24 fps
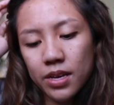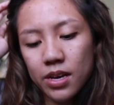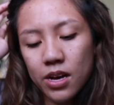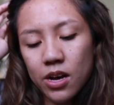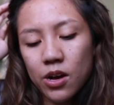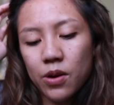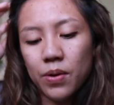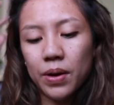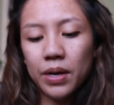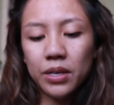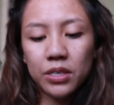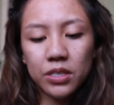
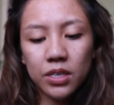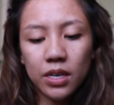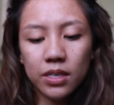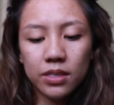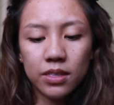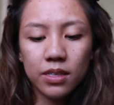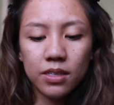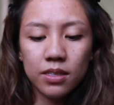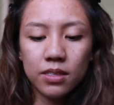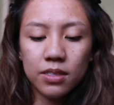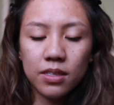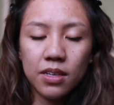oh, I shot
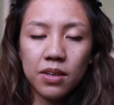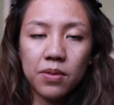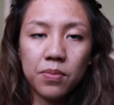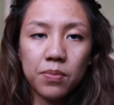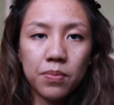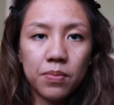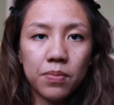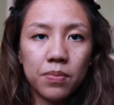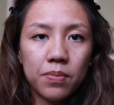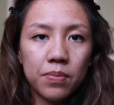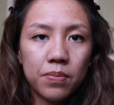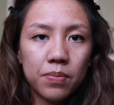this
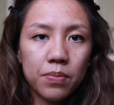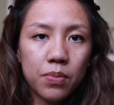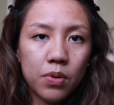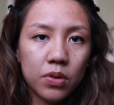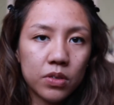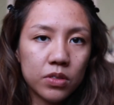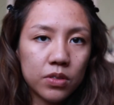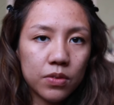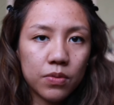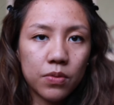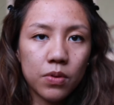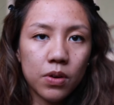in
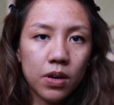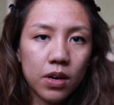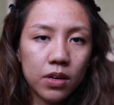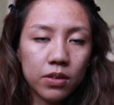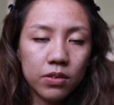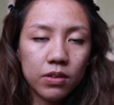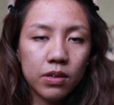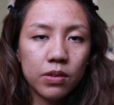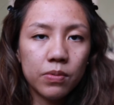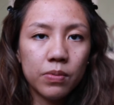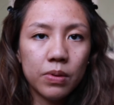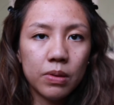Portrait
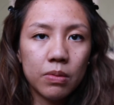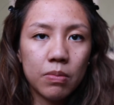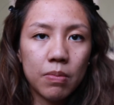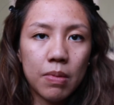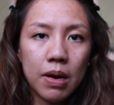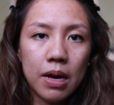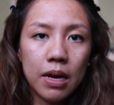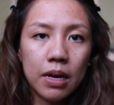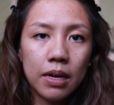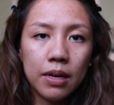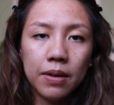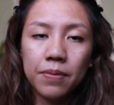400 with
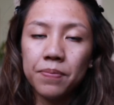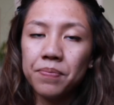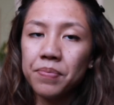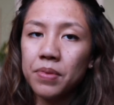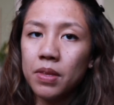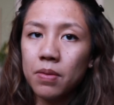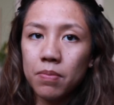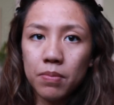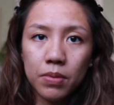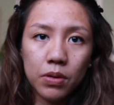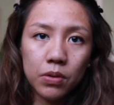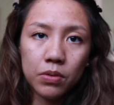my
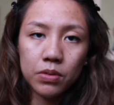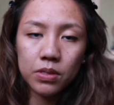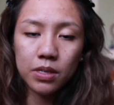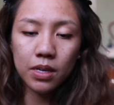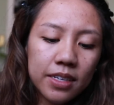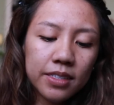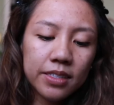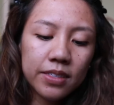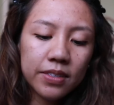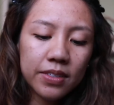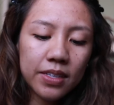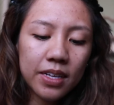
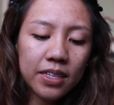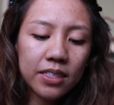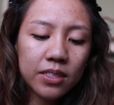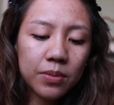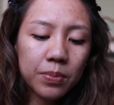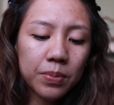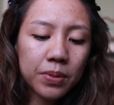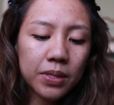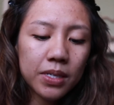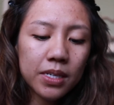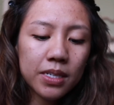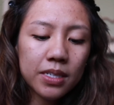Minolta. So that's
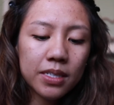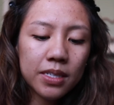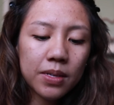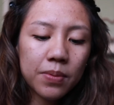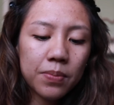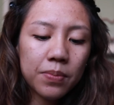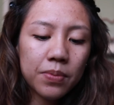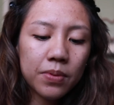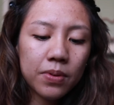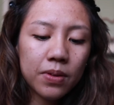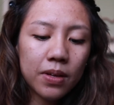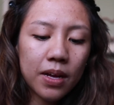pretty
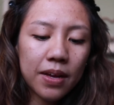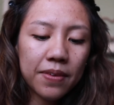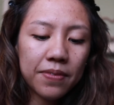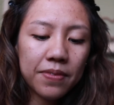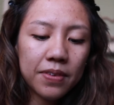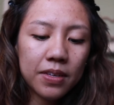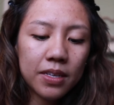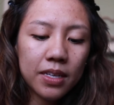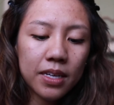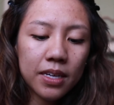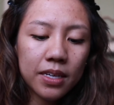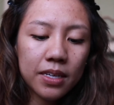simple. I
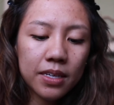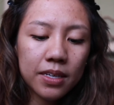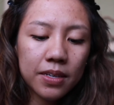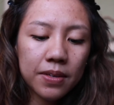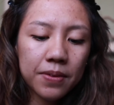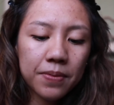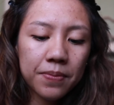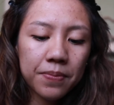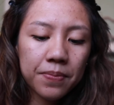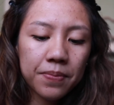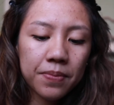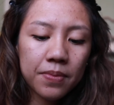feel like
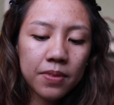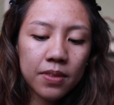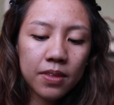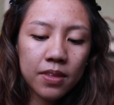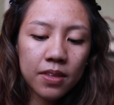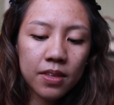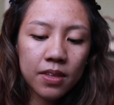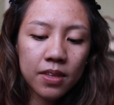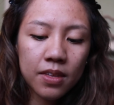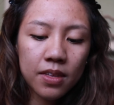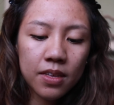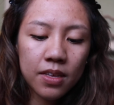
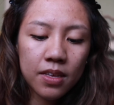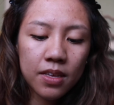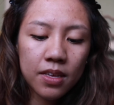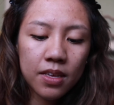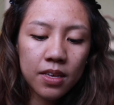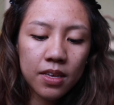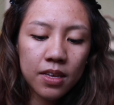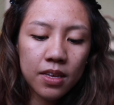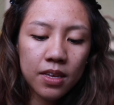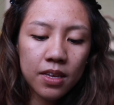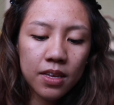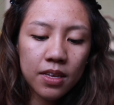
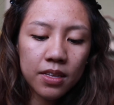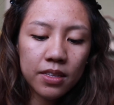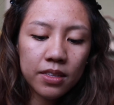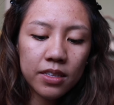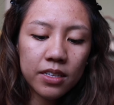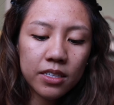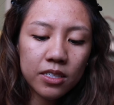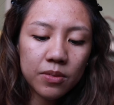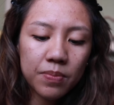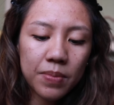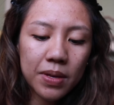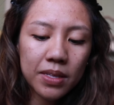
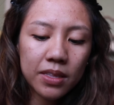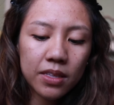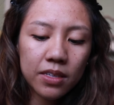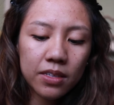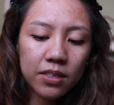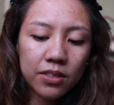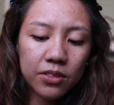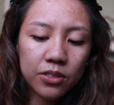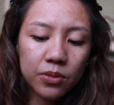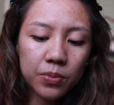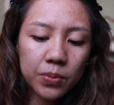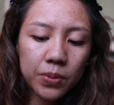this method
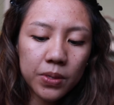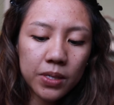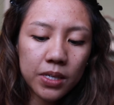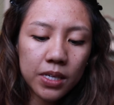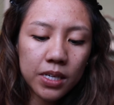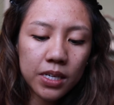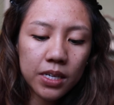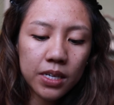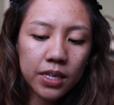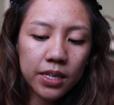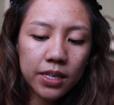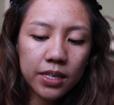is
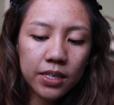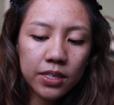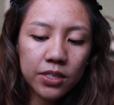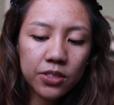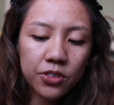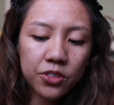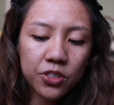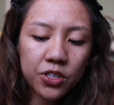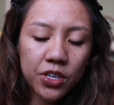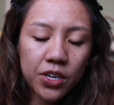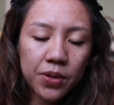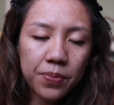pretty
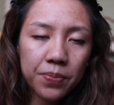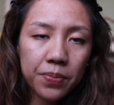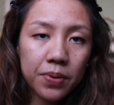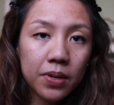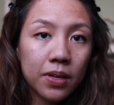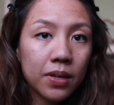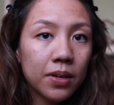cheap,